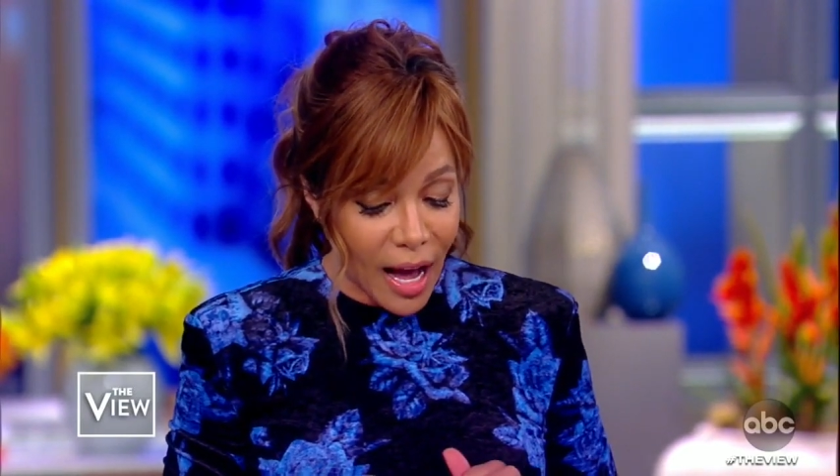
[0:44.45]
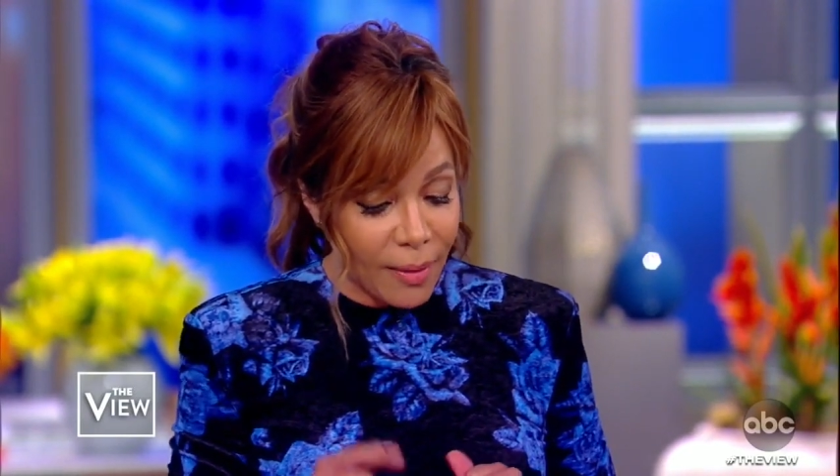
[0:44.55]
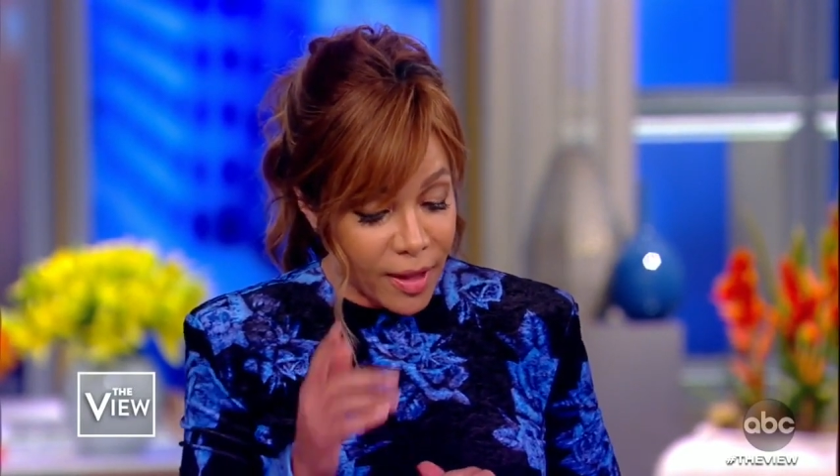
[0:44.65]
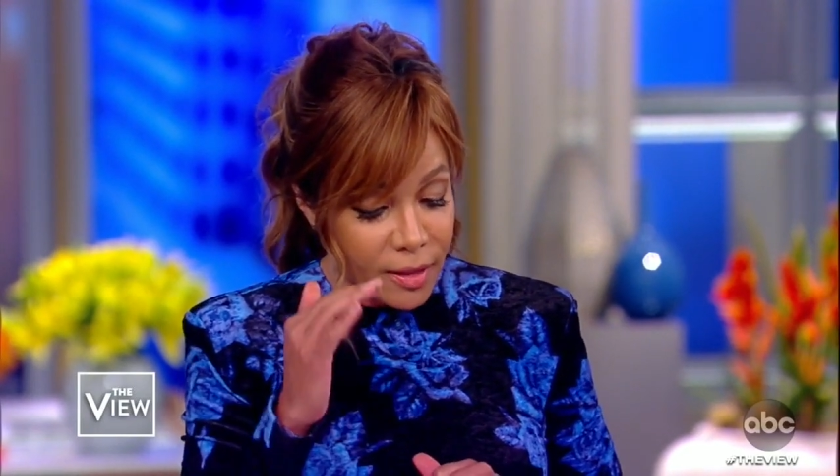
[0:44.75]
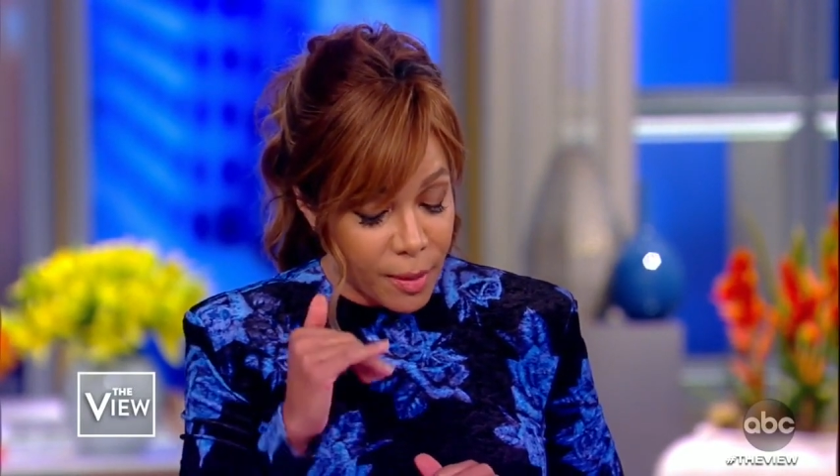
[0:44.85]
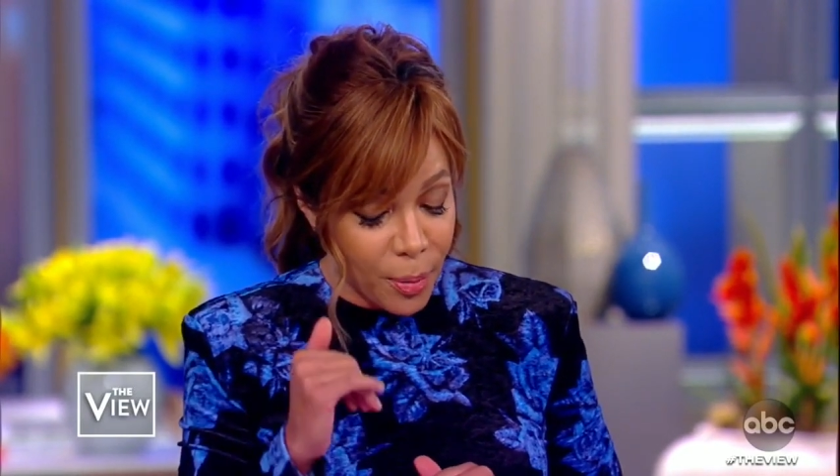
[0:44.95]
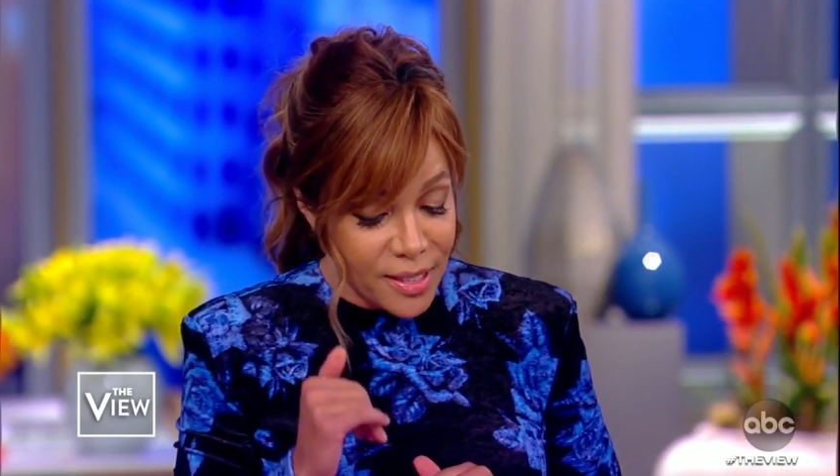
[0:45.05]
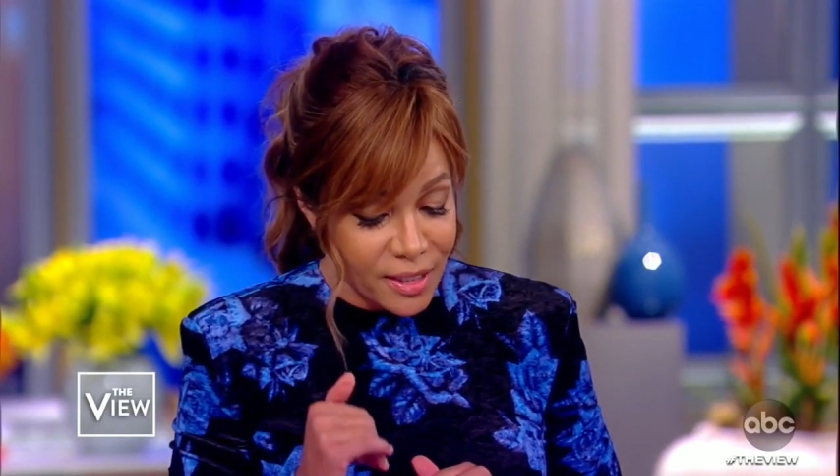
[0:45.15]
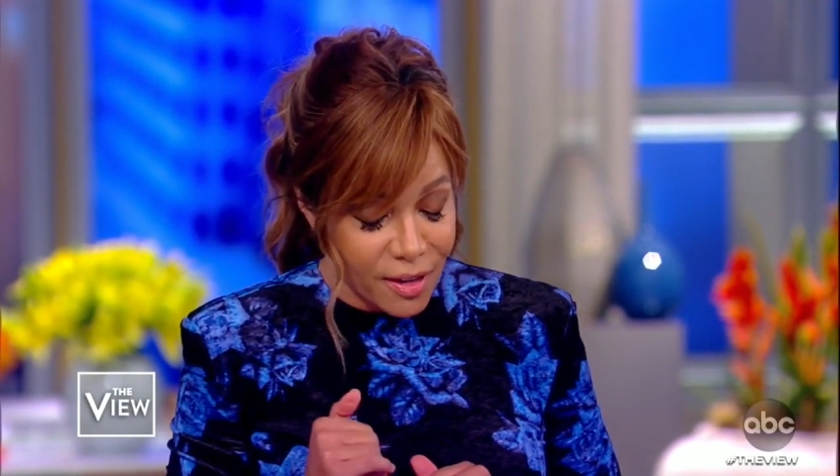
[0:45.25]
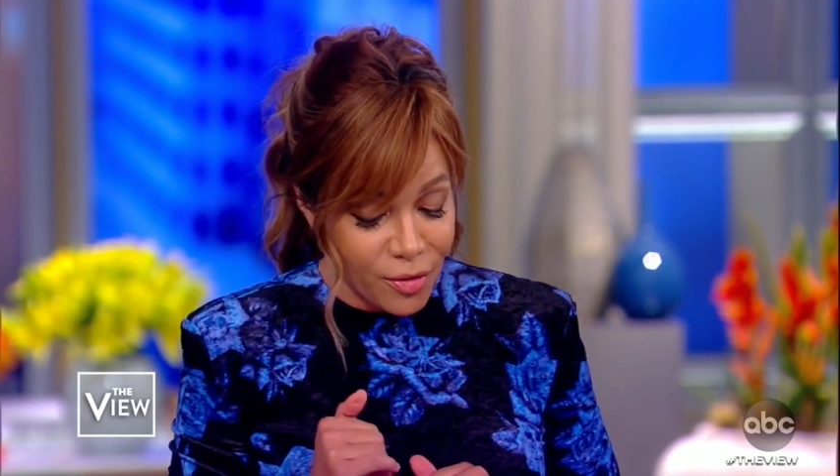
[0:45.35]
uh, the, the
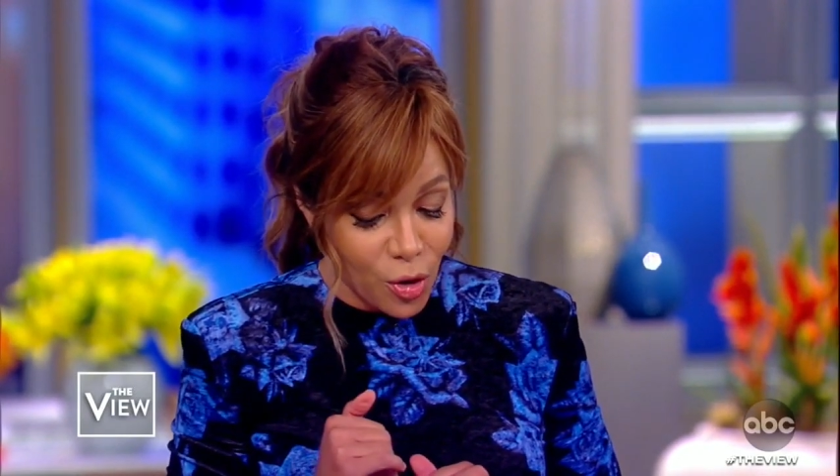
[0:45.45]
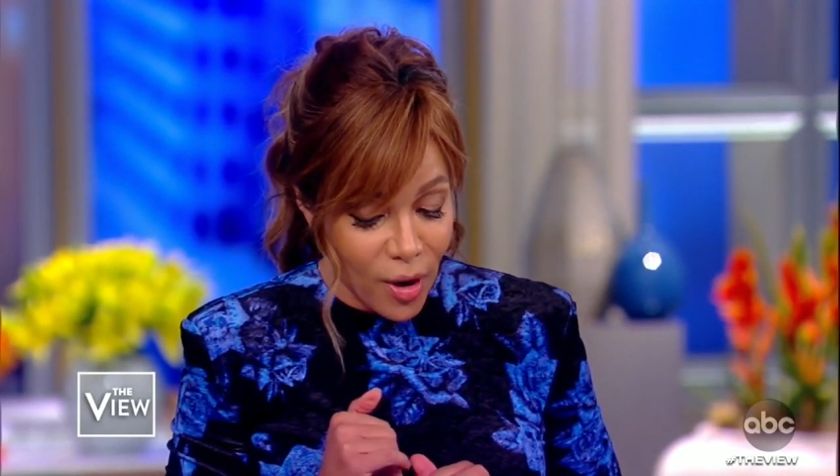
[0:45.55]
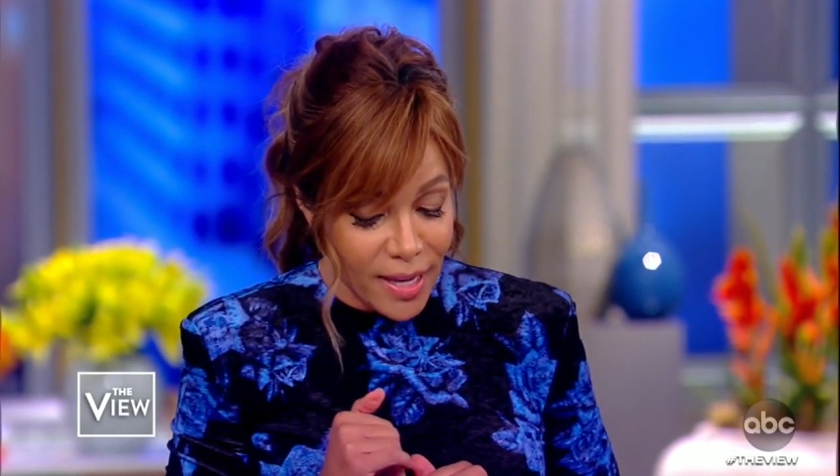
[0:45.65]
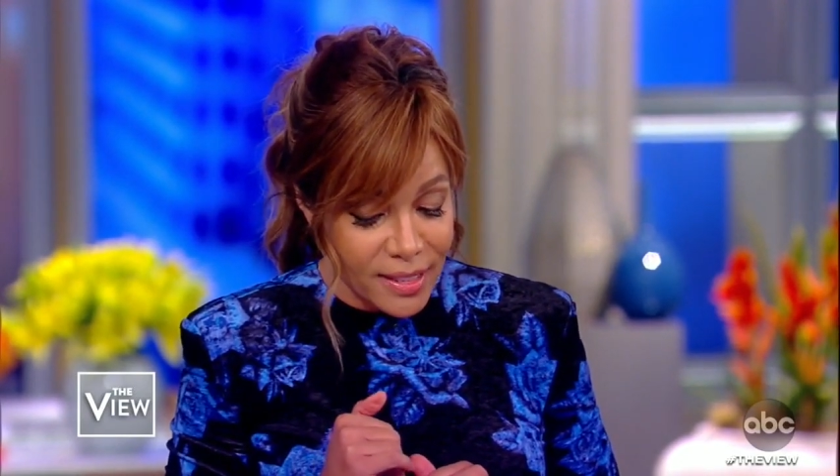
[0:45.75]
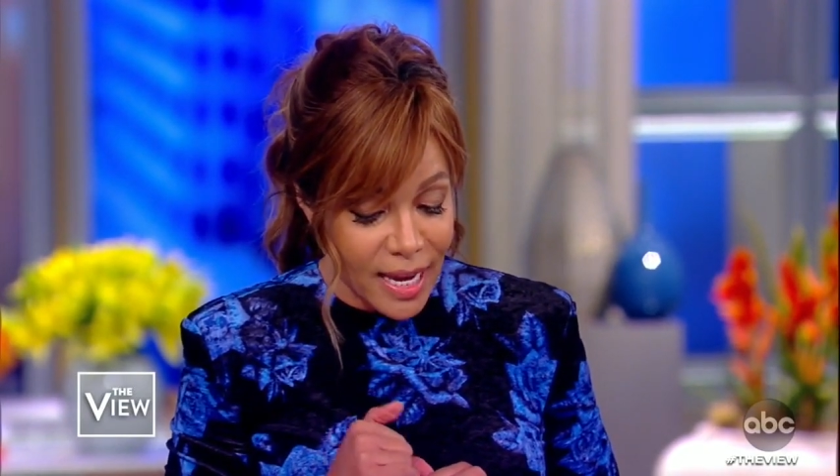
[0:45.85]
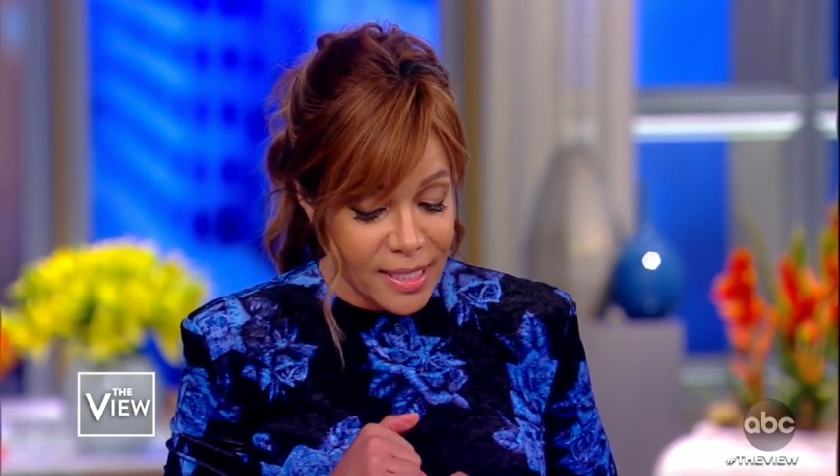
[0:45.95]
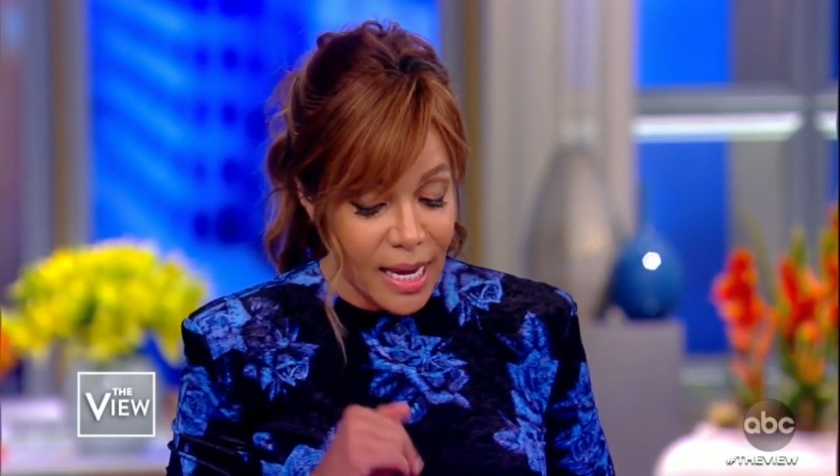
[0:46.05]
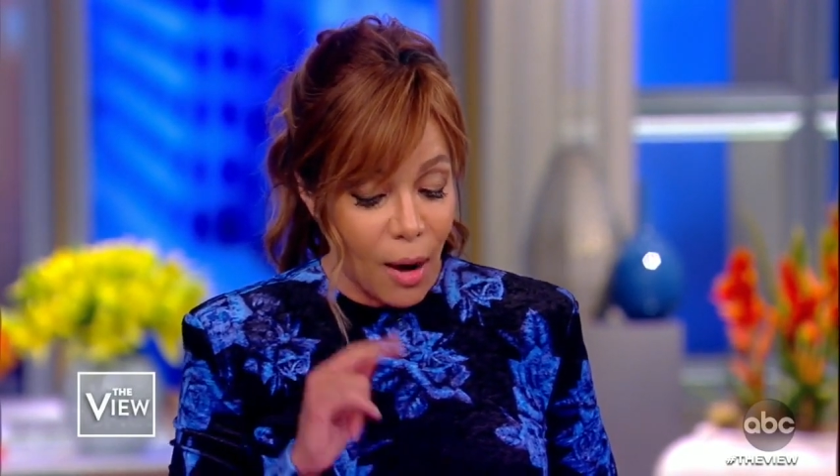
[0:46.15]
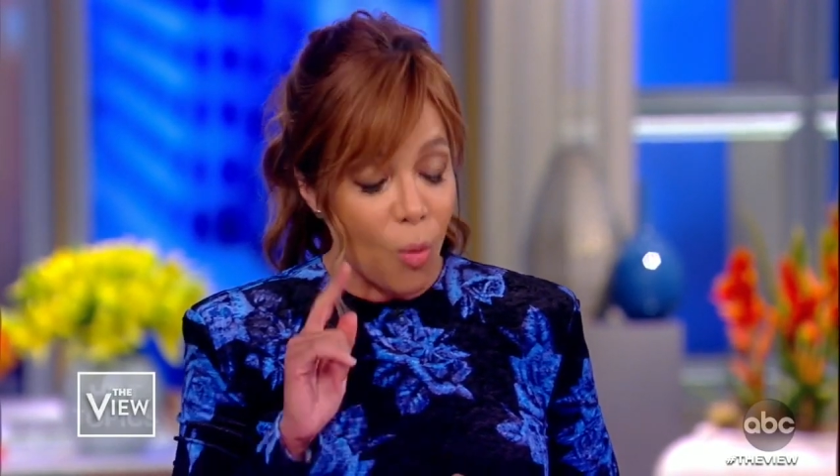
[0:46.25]
president of Ukraine says,